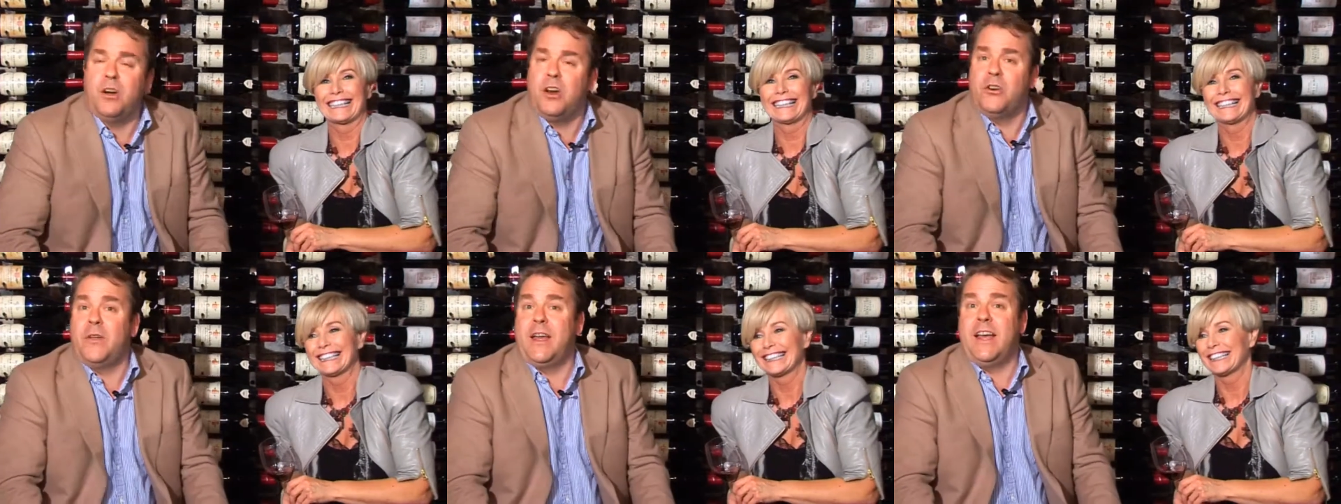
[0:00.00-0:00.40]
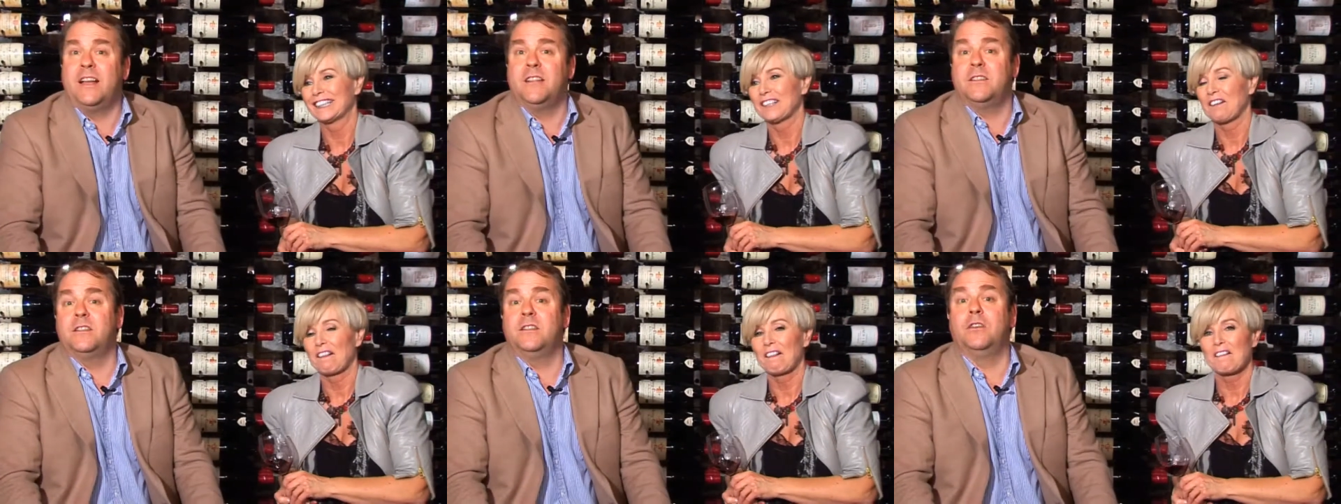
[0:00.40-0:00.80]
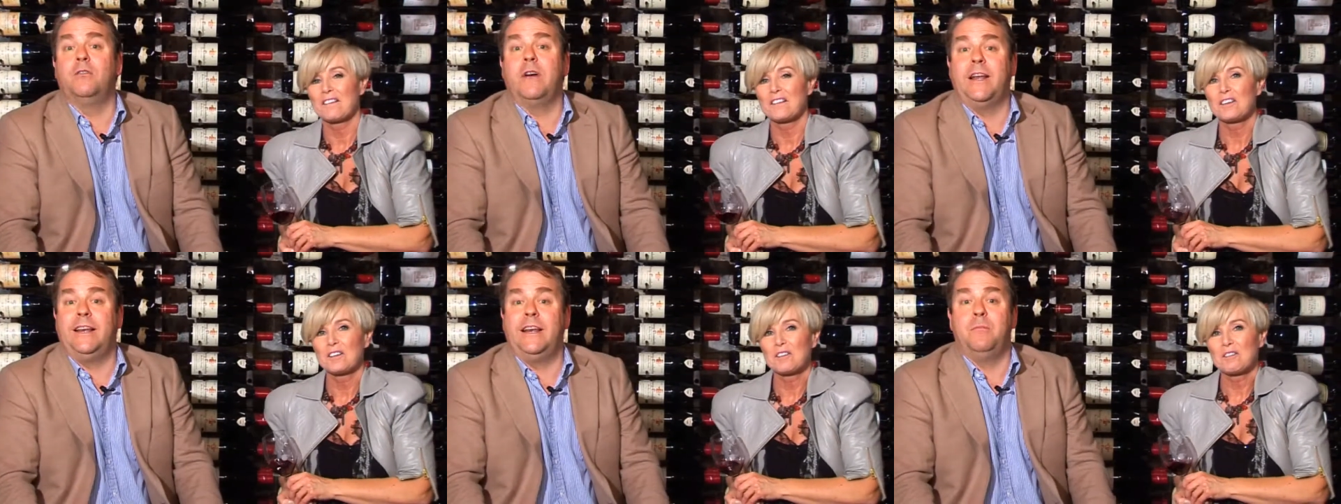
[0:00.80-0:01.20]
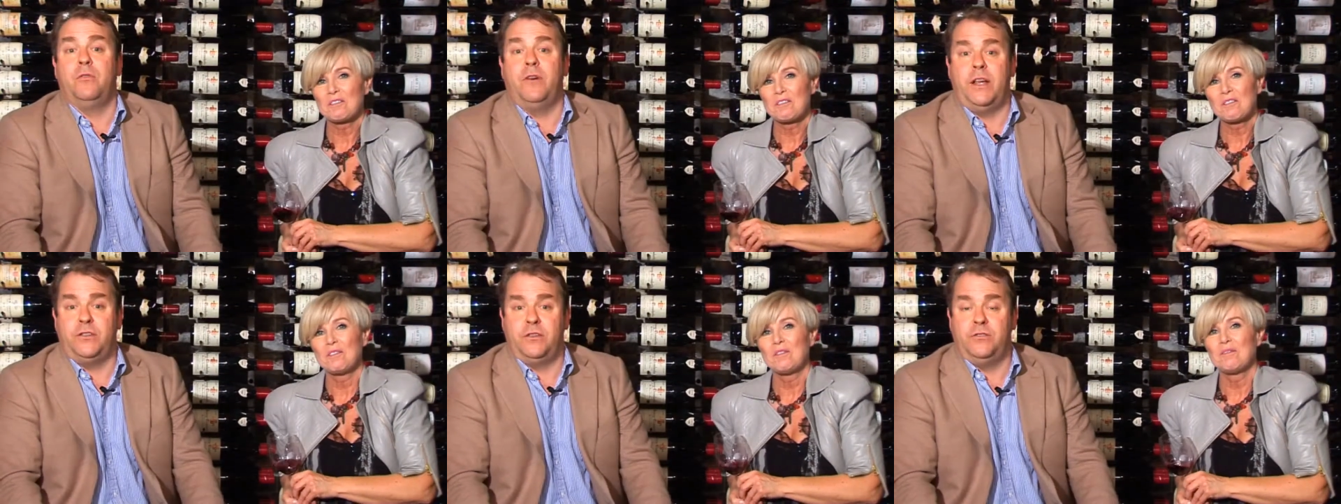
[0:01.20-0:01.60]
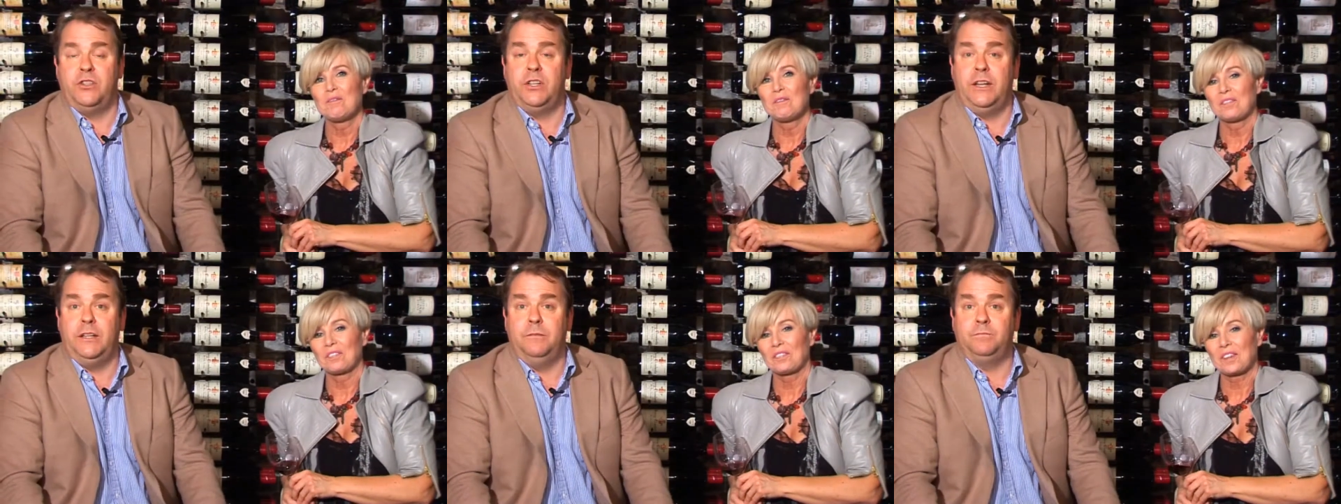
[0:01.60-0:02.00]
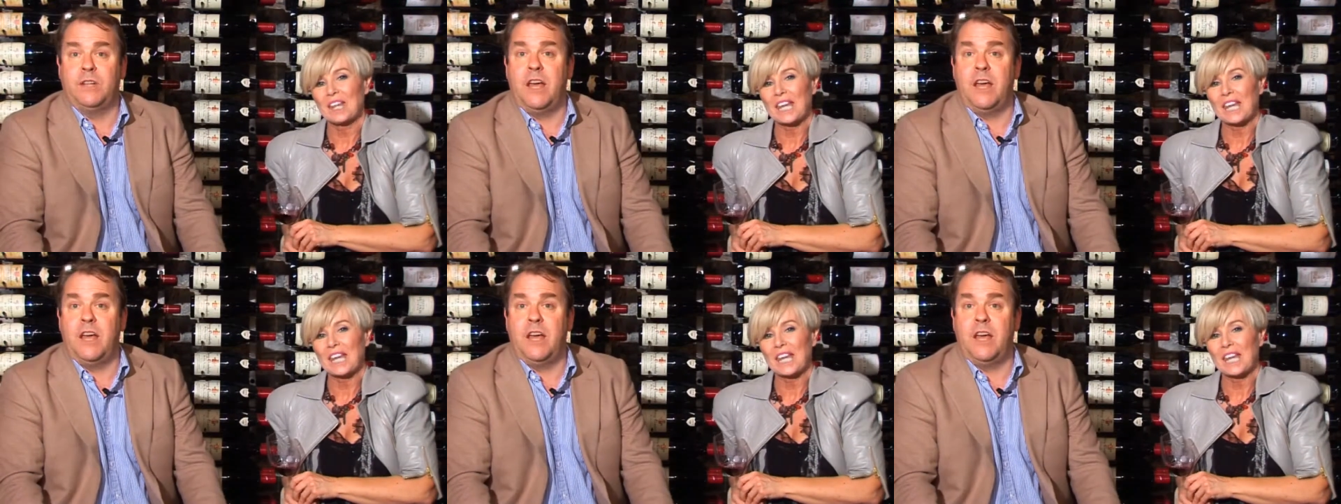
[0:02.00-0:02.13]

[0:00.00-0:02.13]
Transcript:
Speaker 1: Bernardo O'Higgins is the great liberator of Chile.